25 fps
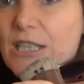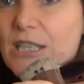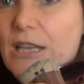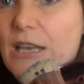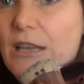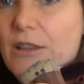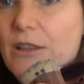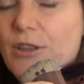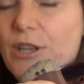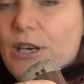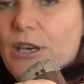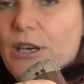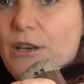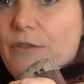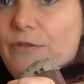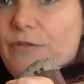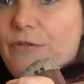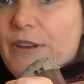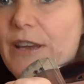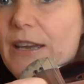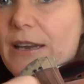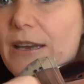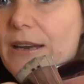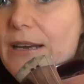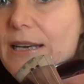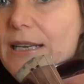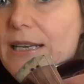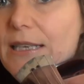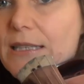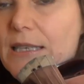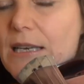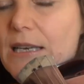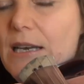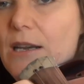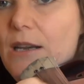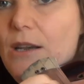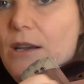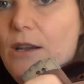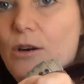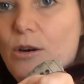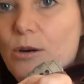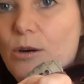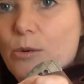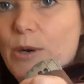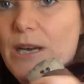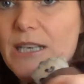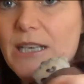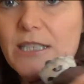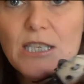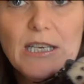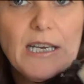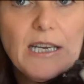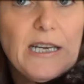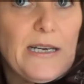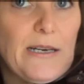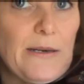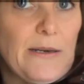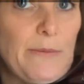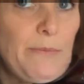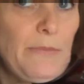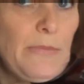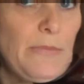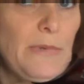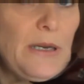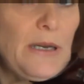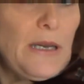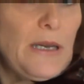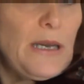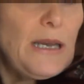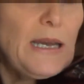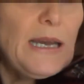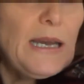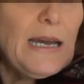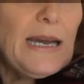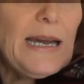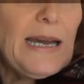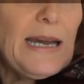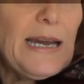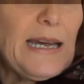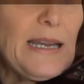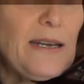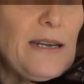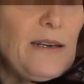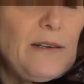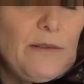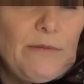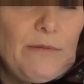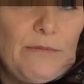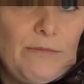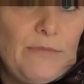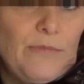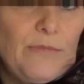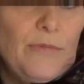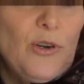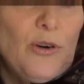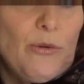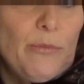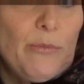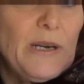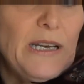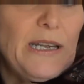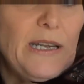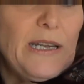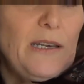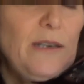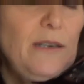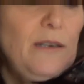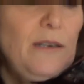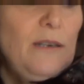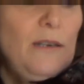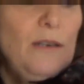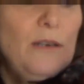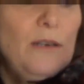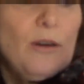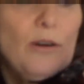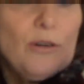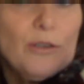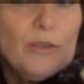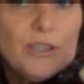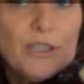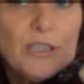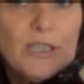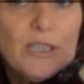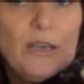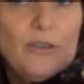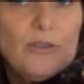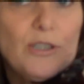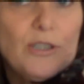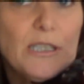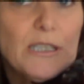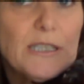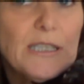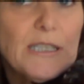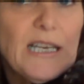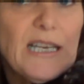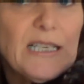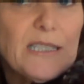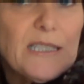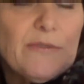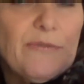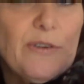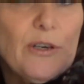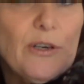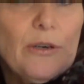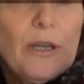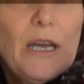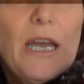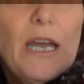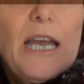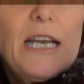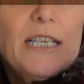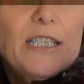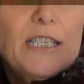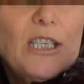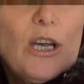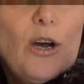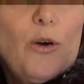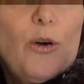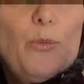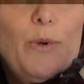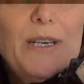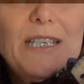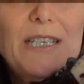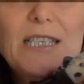to that third finger is a long way to come and normally not so successful. So we